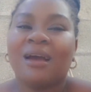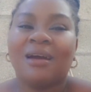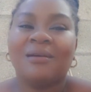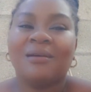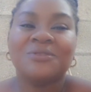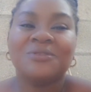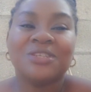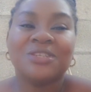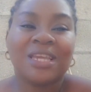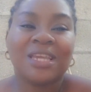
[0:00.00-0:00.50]

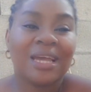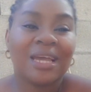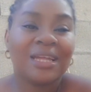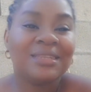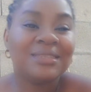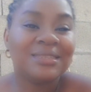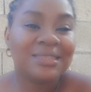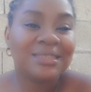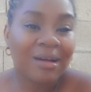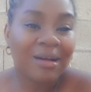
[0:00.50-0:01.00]
she can
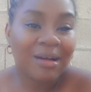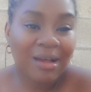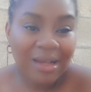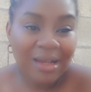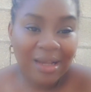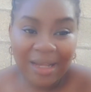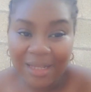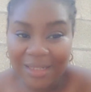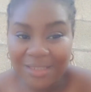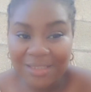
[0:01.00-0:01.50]
talk,
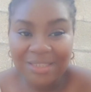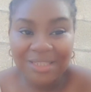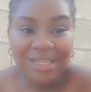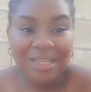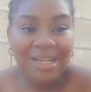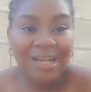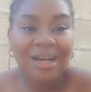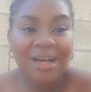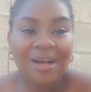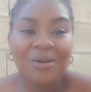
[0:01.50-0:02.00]
and she
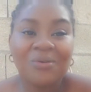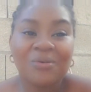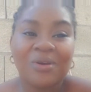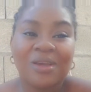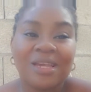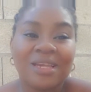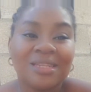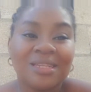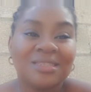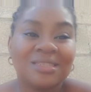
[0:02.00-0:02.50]

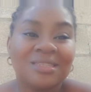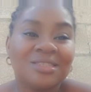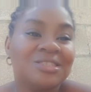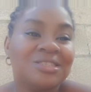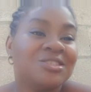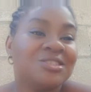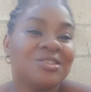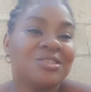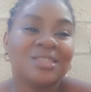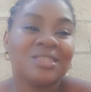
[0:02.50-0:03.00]
always
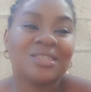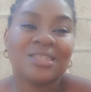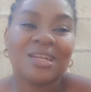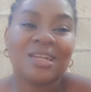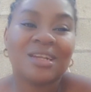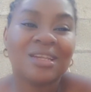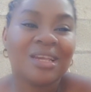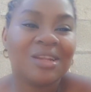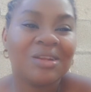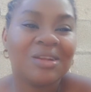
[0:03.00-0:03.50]
just,
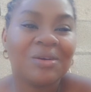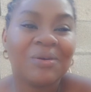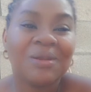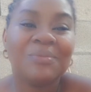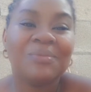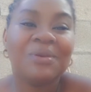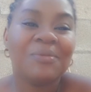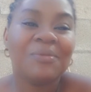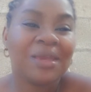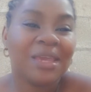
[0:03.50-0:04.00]
you know, when
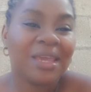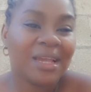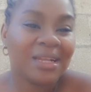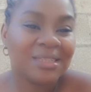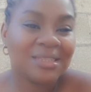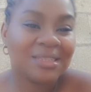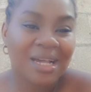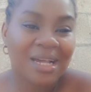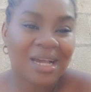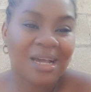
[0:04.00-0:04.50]
baby can
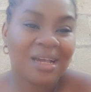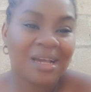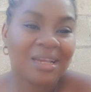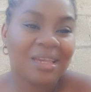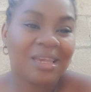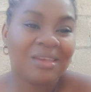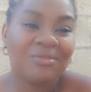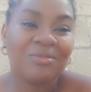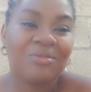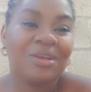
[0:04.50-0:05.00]
talk,
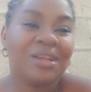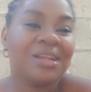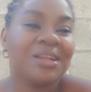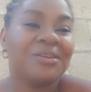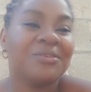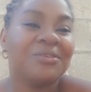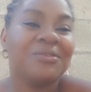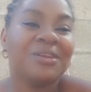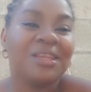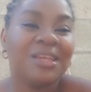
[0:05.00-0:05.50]
even when they
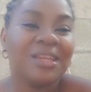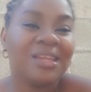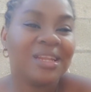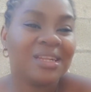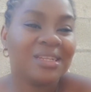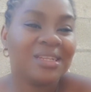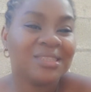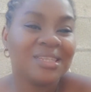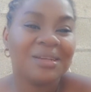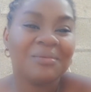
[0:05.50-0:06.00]
don't need
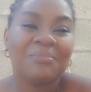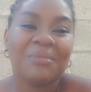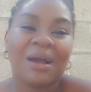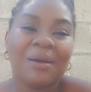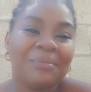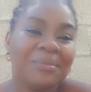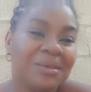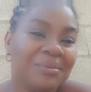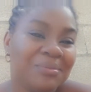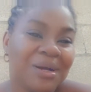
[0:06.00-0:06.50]
anything,
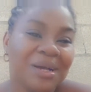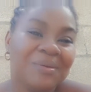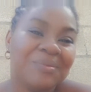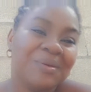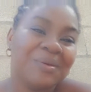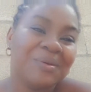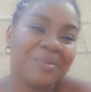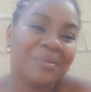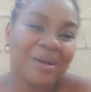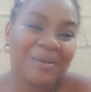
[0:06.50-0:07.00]

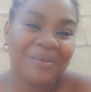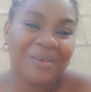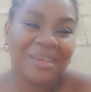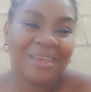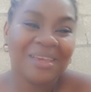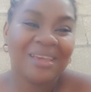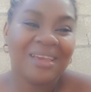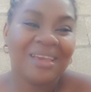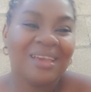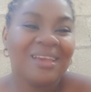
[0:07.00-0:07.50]
mommy.
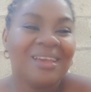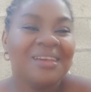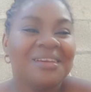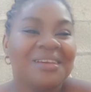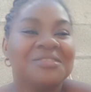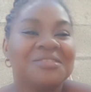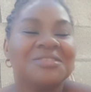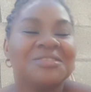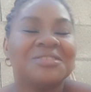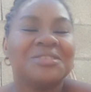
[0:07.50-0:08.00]

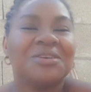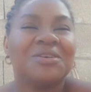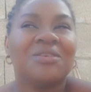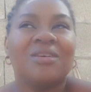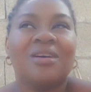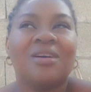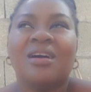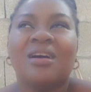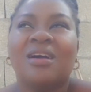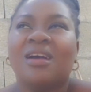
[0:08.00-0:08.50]
So
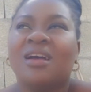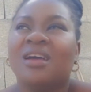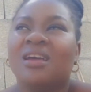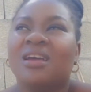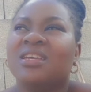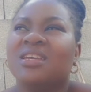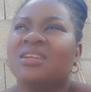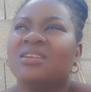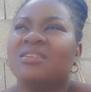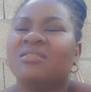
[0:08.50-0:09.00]

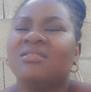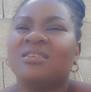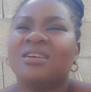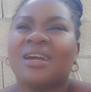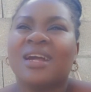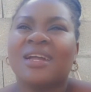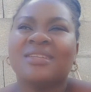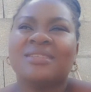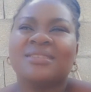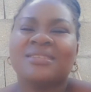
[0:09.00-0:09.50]
you know,
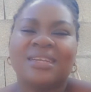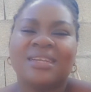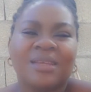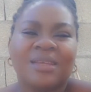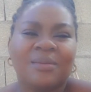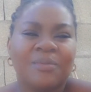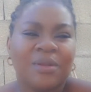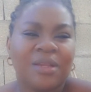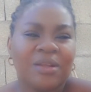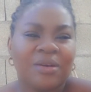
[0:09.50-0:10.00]
God sent
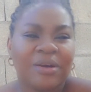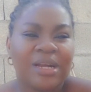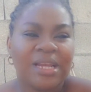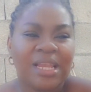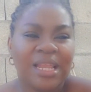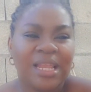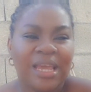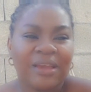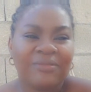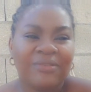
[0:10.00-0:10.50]
Him in our
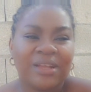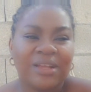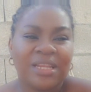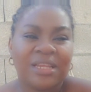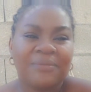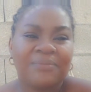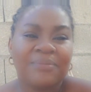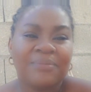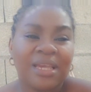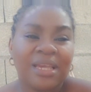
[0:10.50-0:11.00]
life, and He
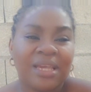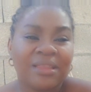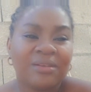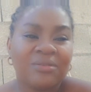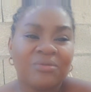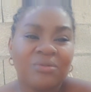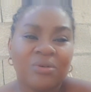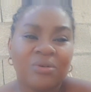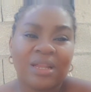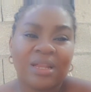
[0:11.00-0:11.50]
played the
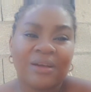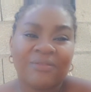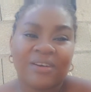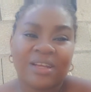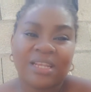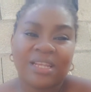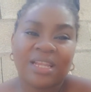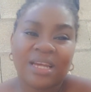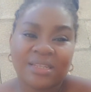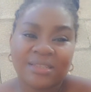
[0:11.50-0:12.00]
role of a
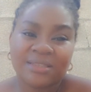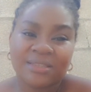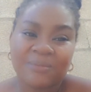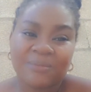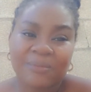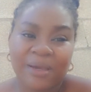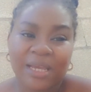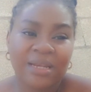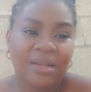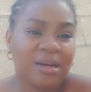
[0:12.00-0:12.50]
dad to
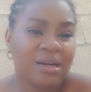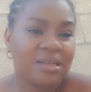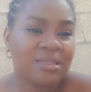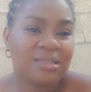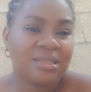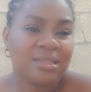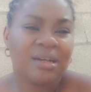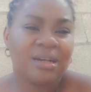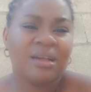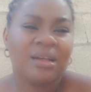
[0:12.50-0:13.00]
my
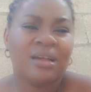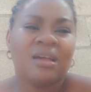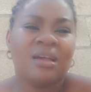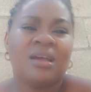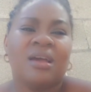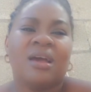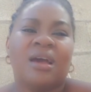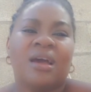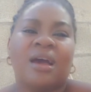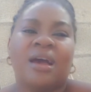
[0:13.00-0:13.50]
daughter.
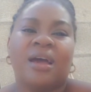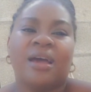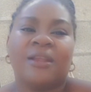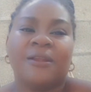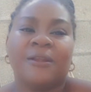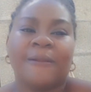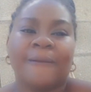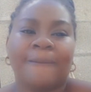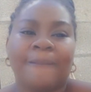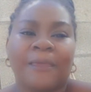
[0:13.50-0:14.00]
And
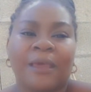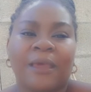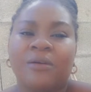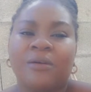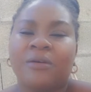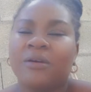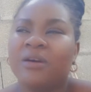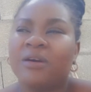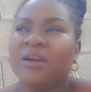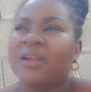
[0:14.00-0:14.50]
you know,
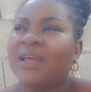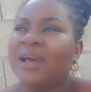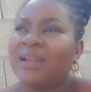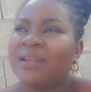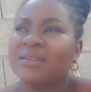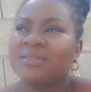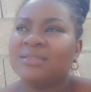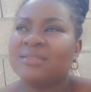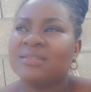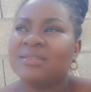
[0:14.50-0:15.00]
our dad is
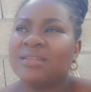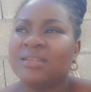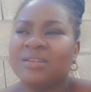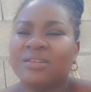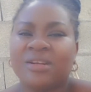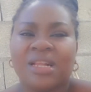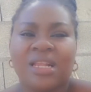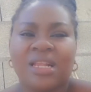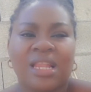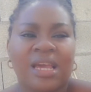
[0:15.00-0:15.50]
still in
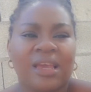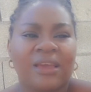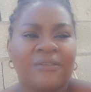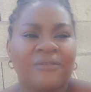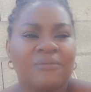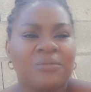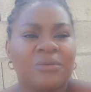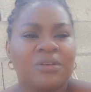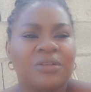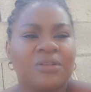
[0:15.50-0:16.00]
our life,
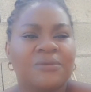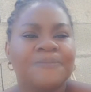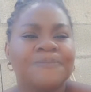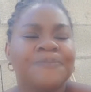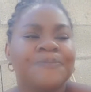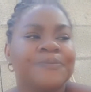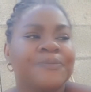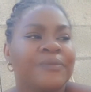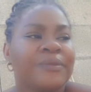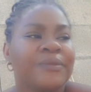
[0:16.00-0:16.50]
but
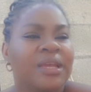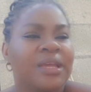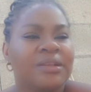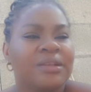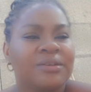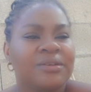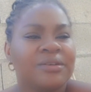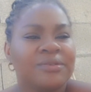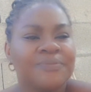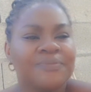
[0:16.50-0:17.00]
you
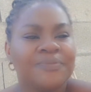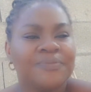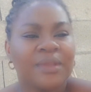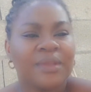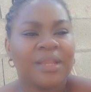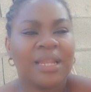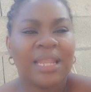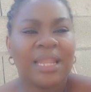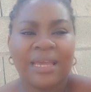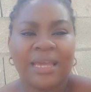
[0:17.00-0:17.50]
know,
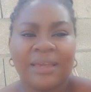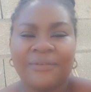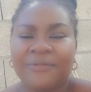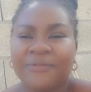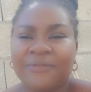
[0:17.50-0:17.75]
life